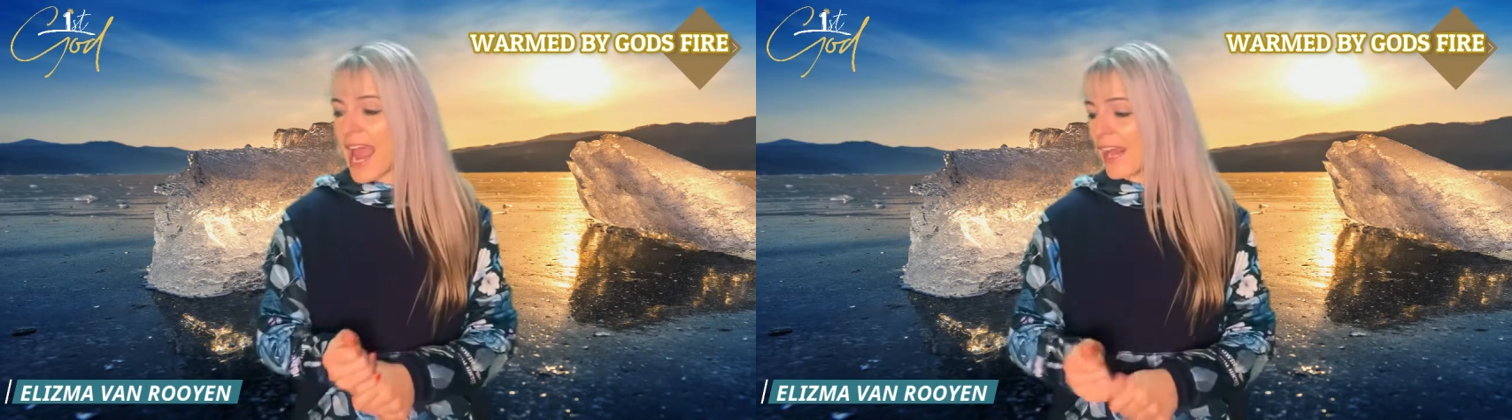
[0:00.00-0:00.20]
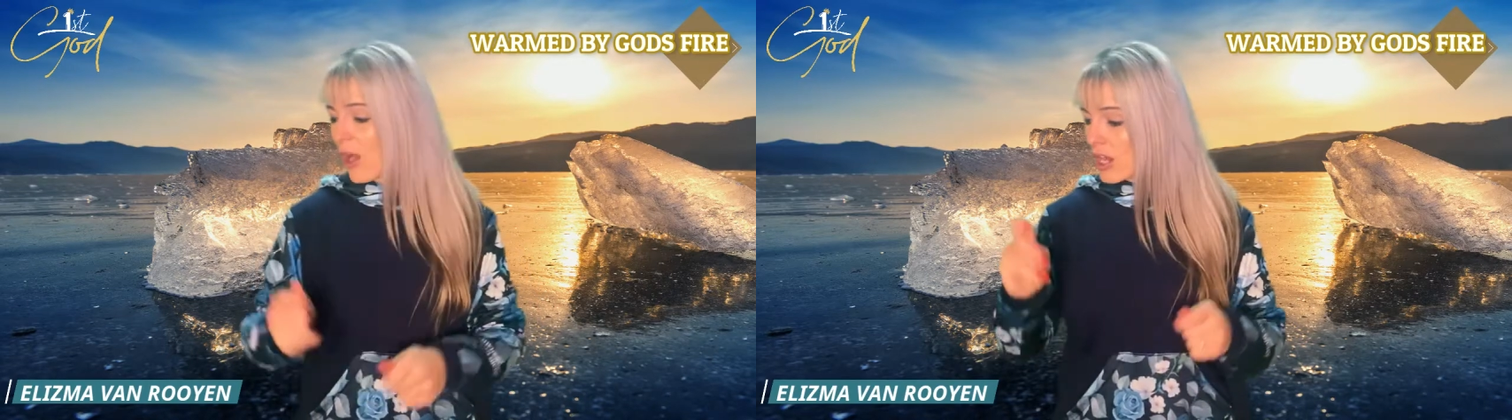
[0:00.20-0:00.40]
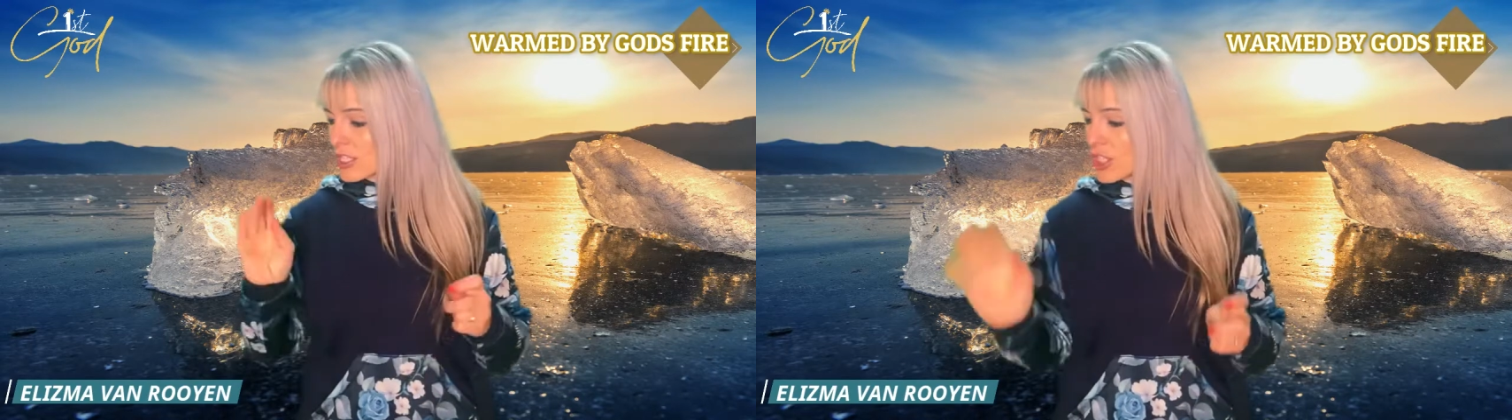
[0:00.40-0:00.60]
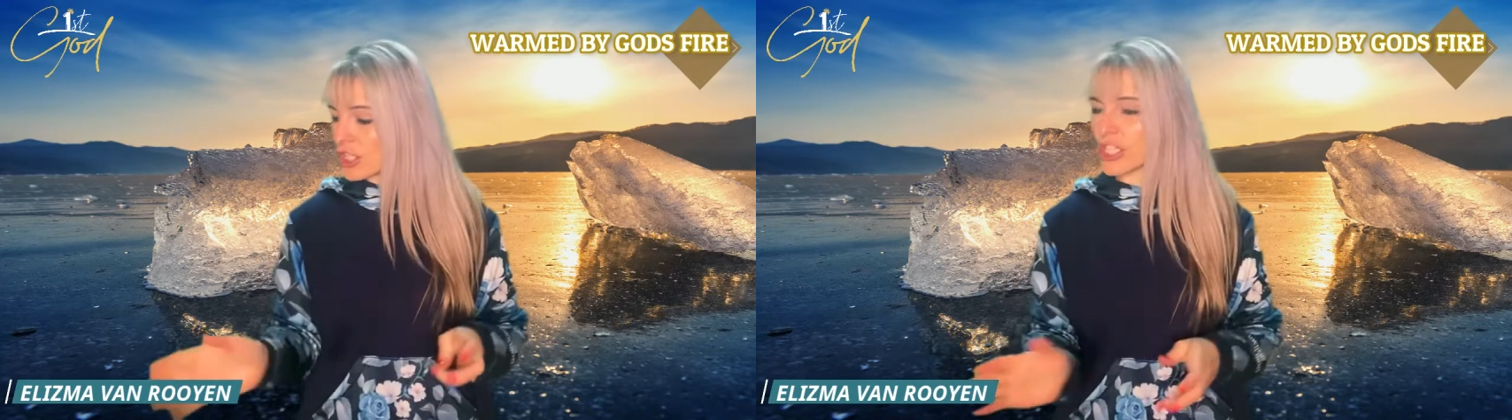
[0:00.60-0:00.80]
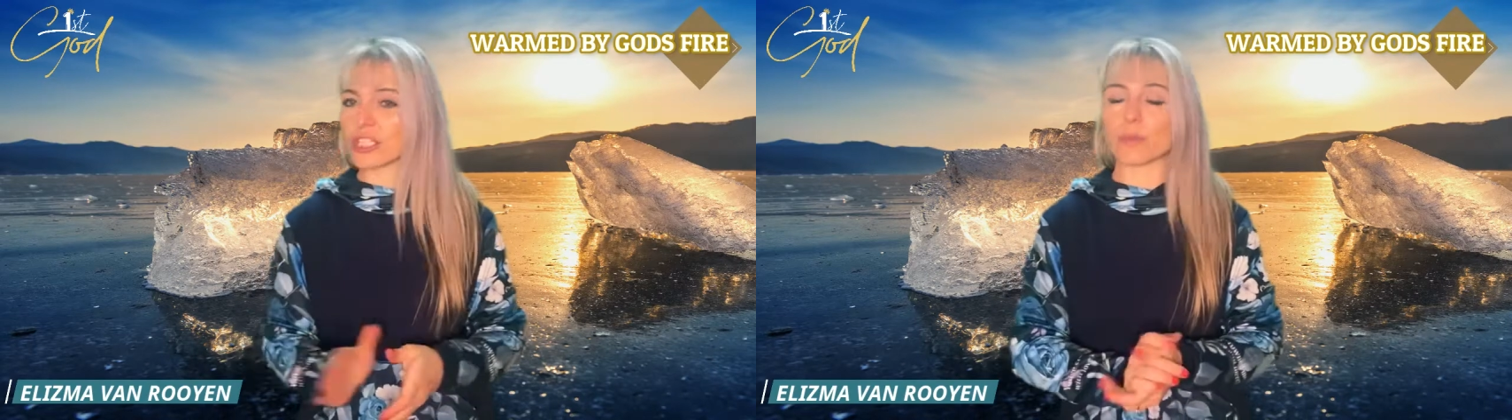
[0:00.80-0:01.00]
I asked
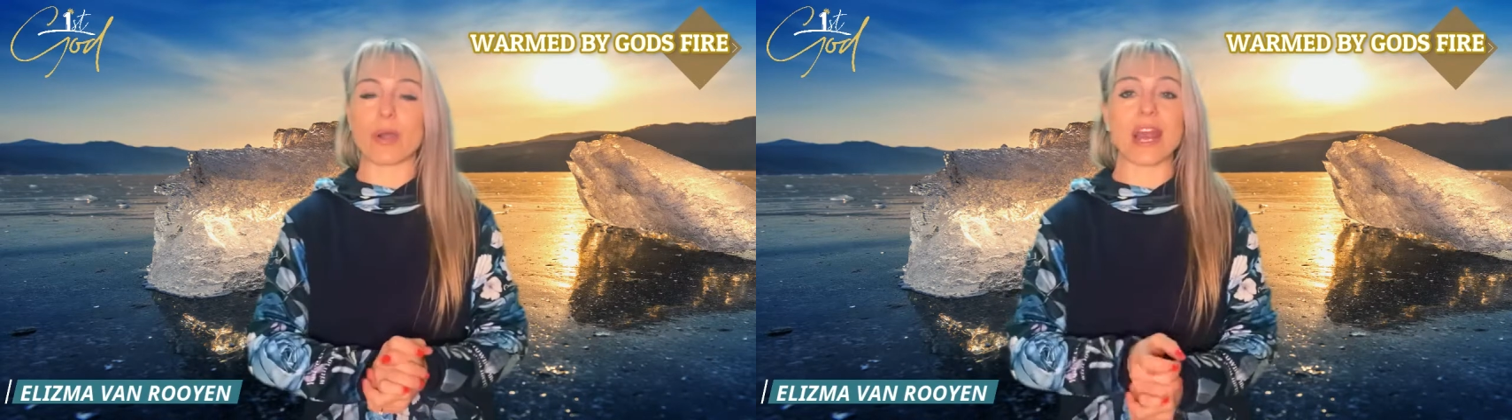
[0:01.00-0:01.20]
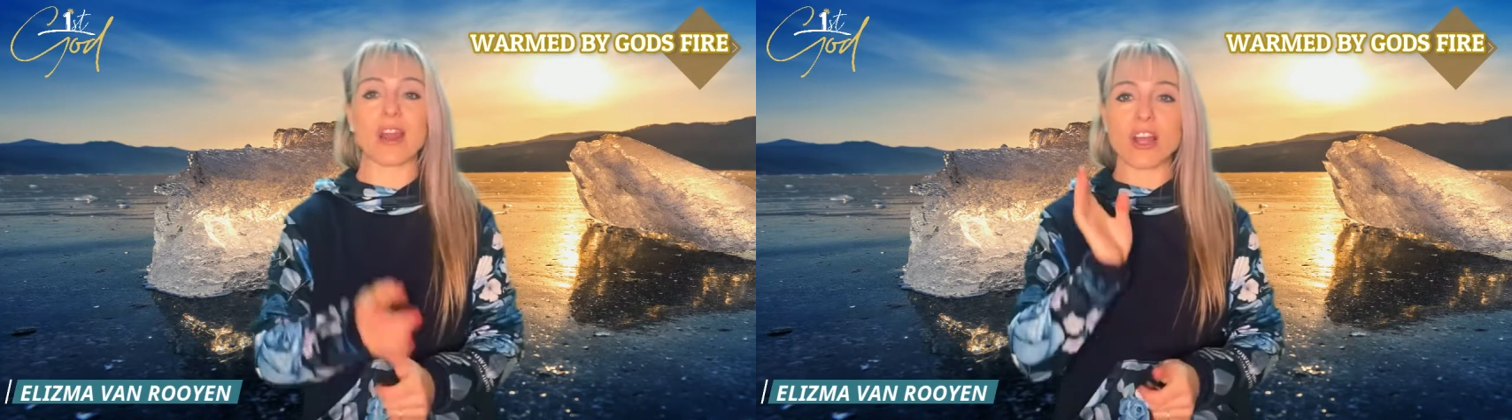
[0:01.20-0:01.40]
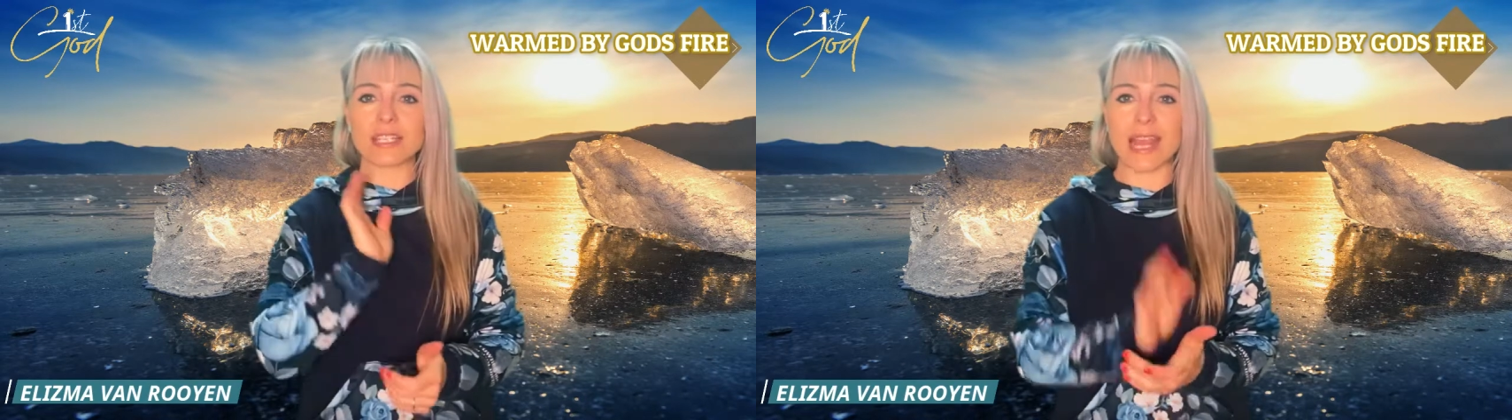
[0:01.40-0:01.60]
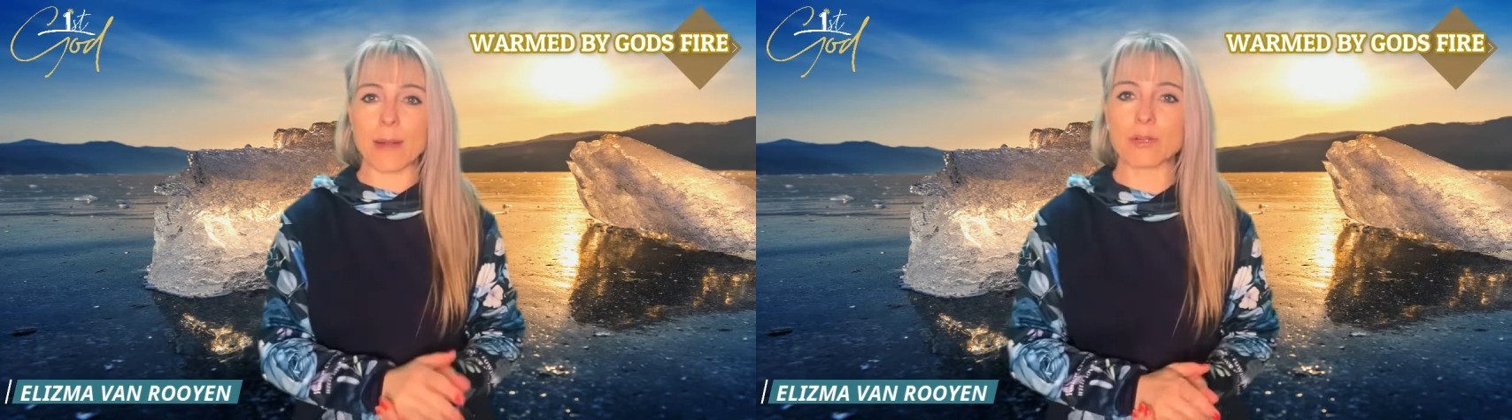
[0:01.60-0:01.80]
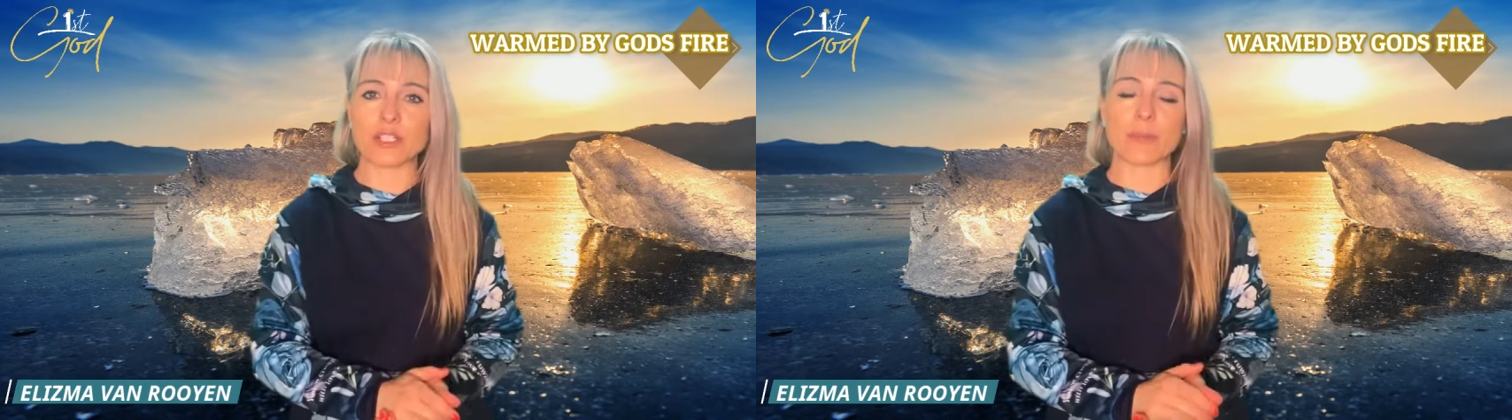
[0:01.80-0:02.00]
Joshy to pray, and I asked
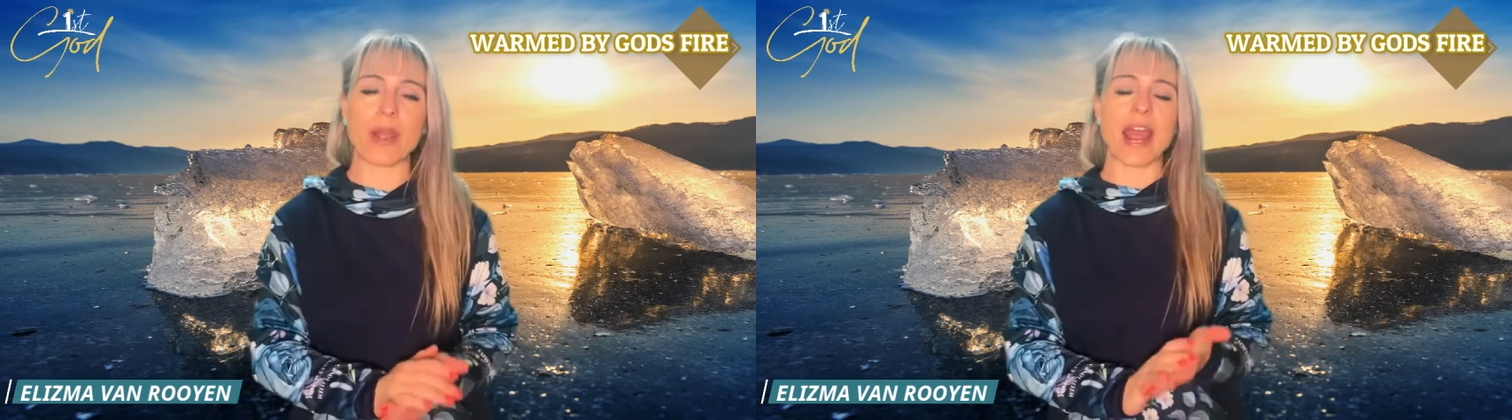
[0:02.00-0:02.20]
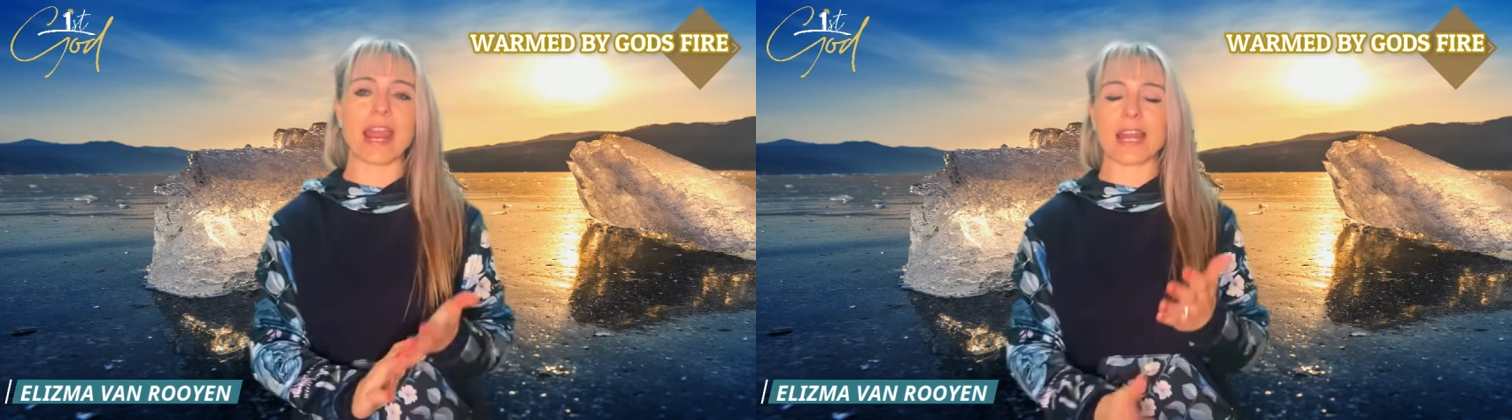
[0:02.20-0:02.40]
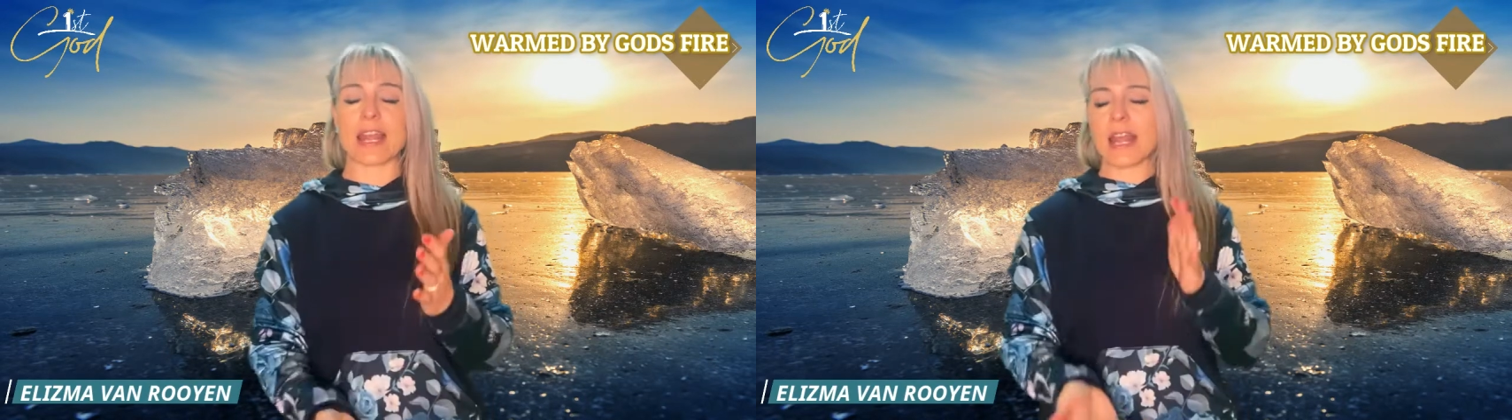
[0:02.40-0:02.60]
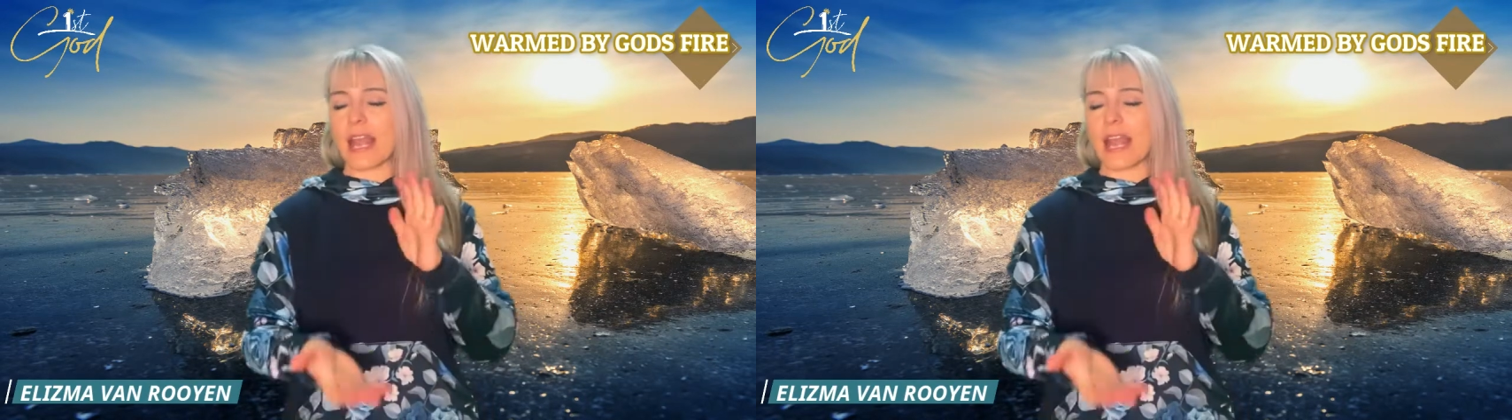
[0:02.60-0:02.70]
Cameron to pray, and